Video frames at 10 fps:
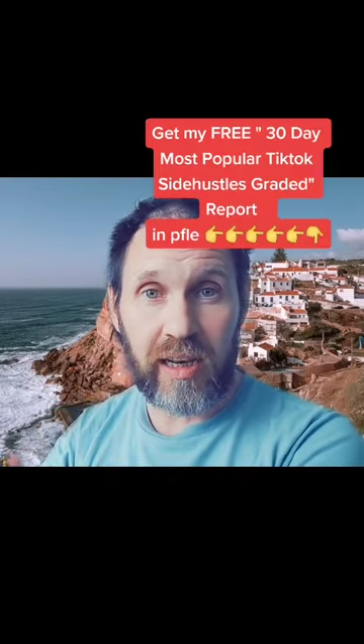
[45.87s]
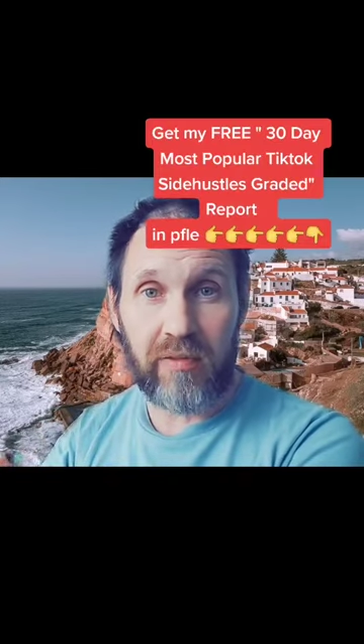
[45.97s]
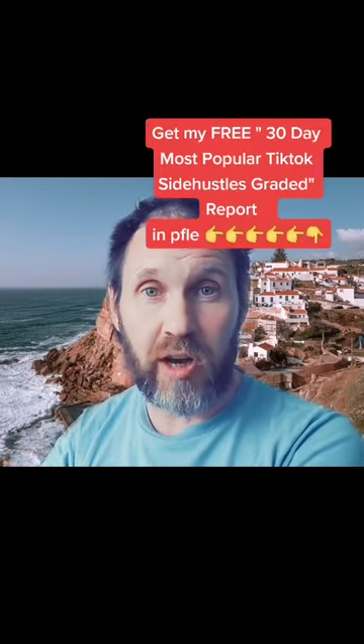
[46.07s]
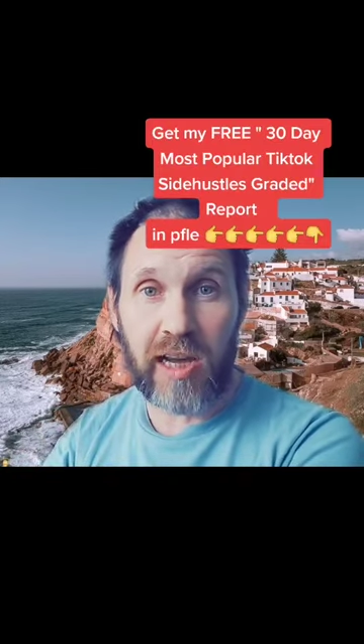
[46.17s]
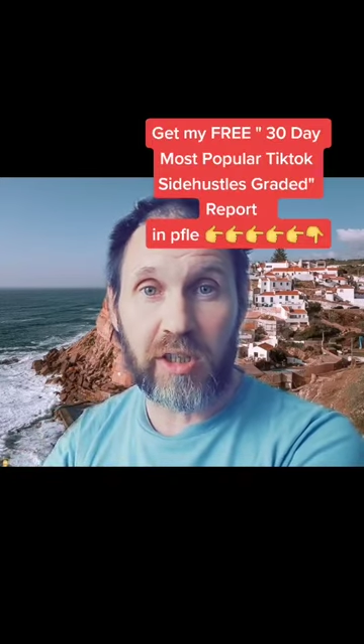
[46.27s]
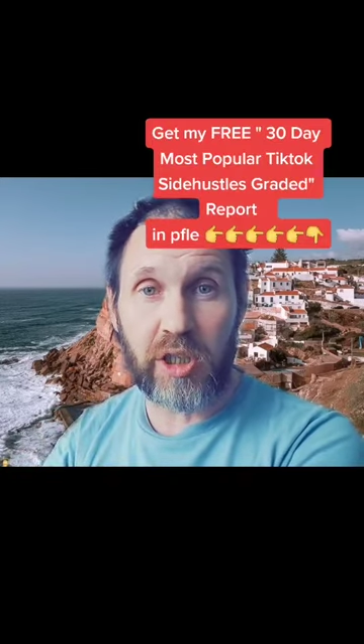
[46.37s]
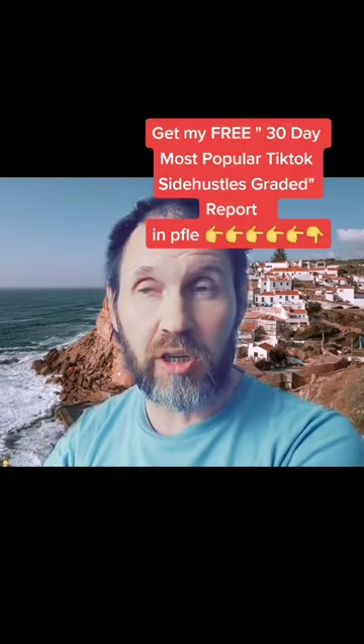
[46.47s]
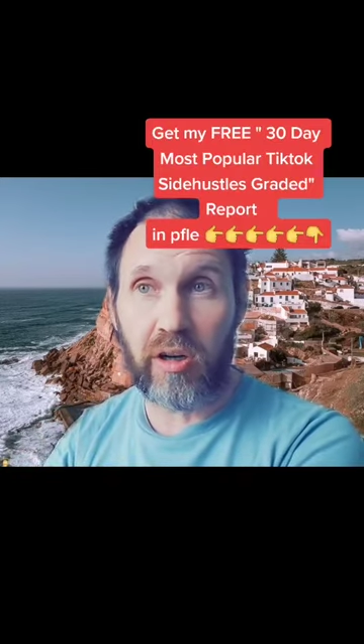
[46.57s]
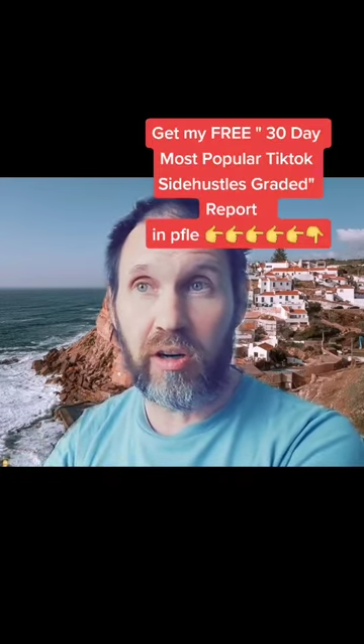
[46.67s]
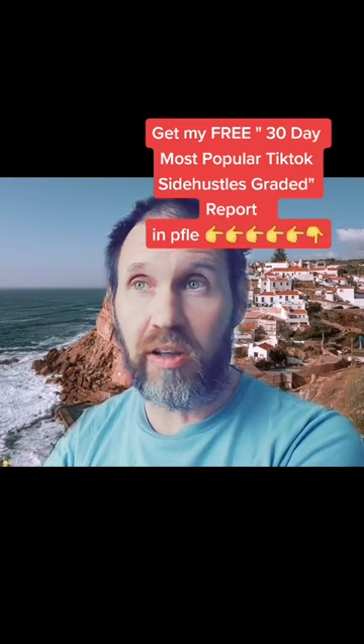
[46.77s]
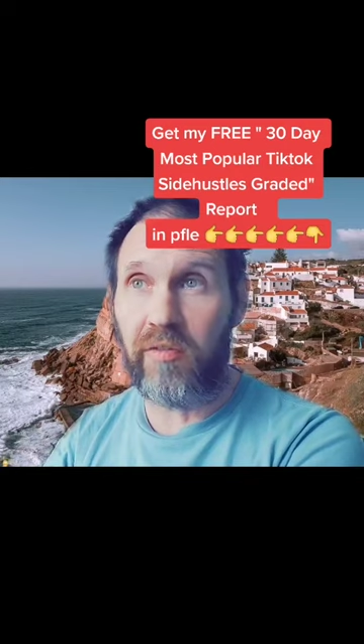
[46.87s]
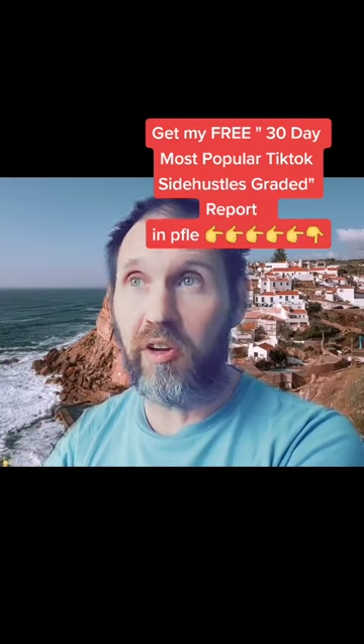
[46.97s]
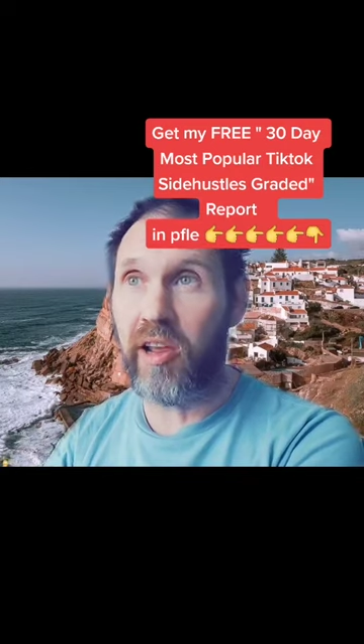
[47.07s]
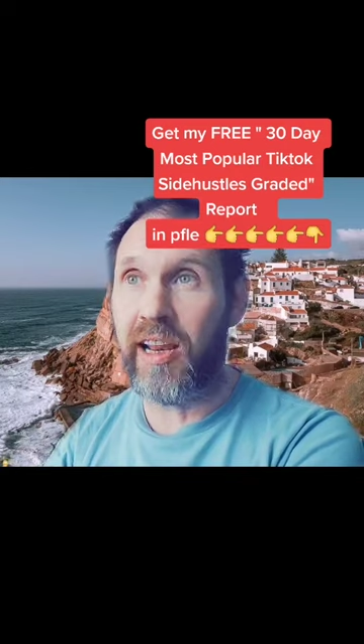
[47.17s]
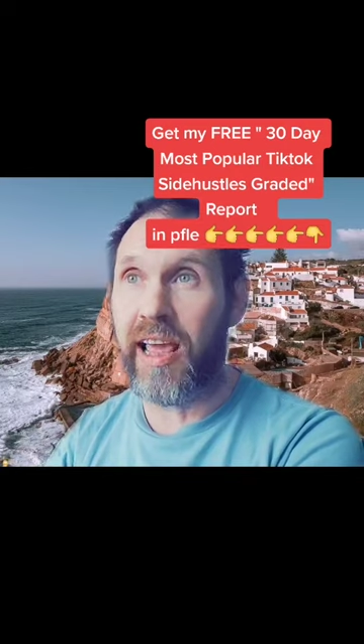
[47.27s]
And if you're not sure, if
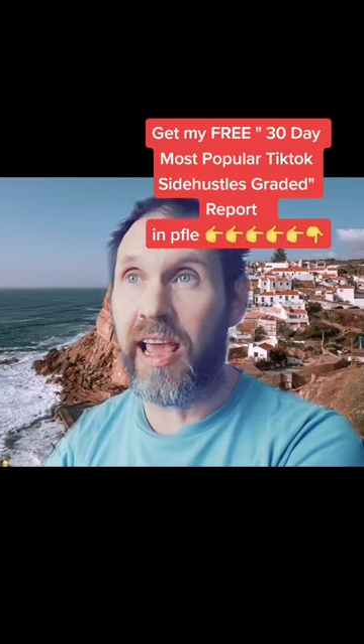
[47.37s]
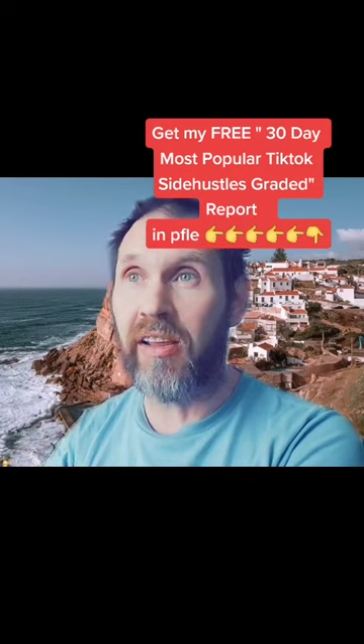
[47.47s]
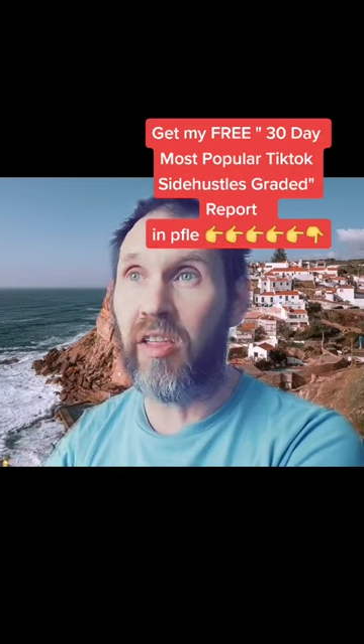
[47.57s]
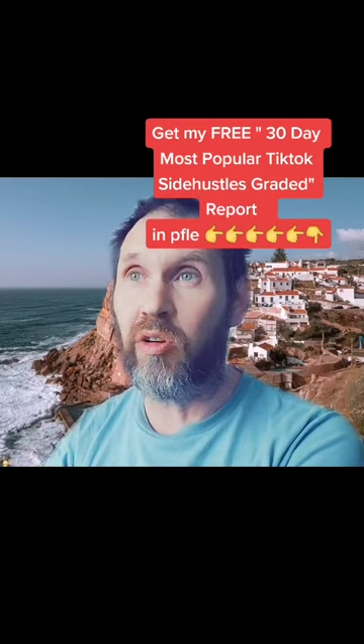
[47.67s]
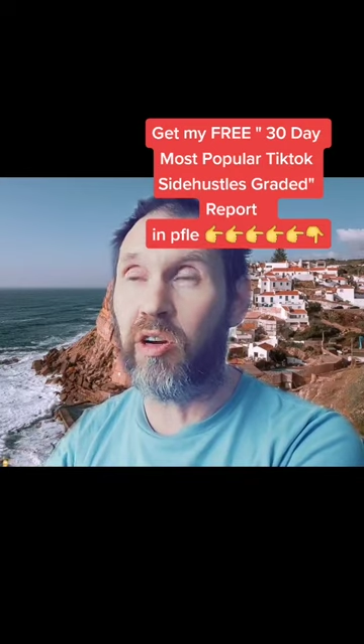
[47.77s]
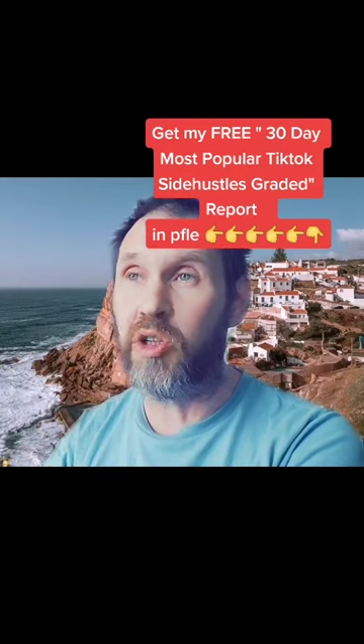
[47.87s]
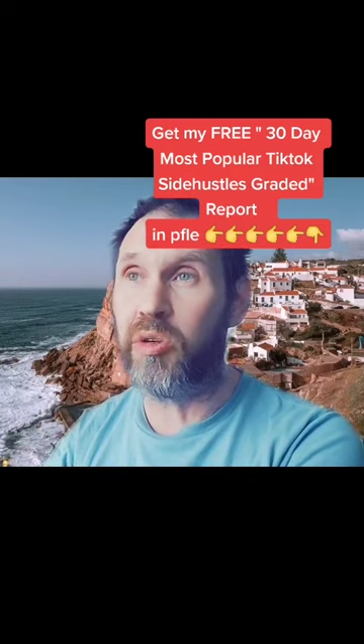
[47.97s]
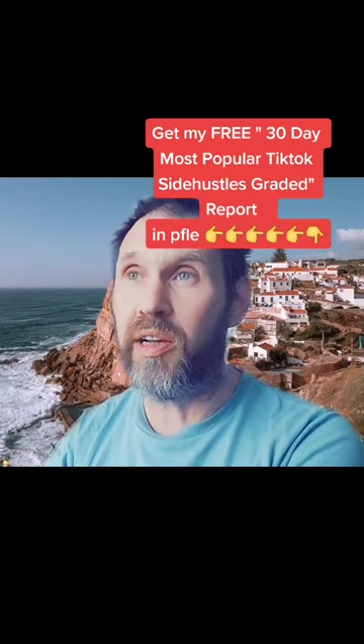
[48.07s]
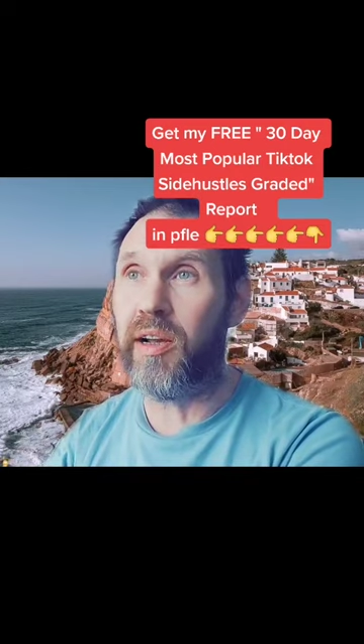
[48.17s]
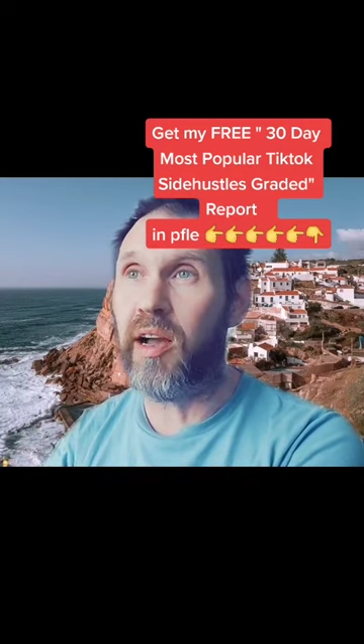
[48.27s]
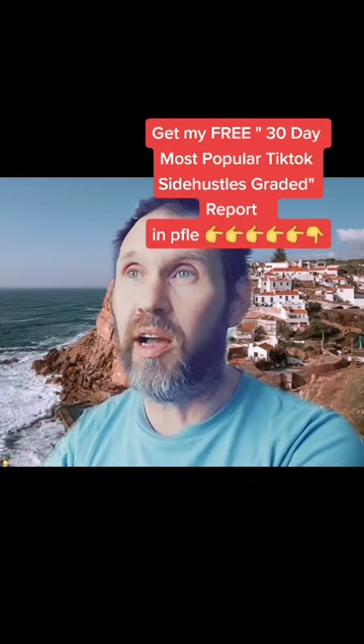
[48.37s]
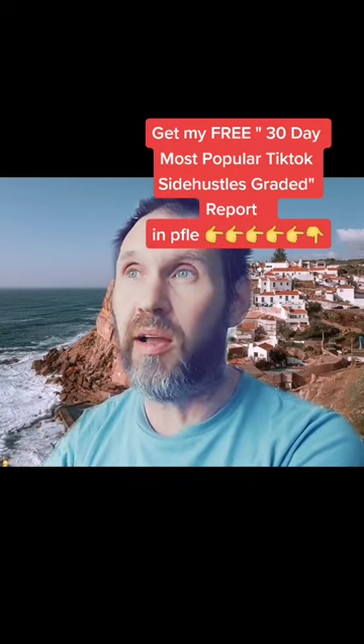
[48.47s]
you're in any other country,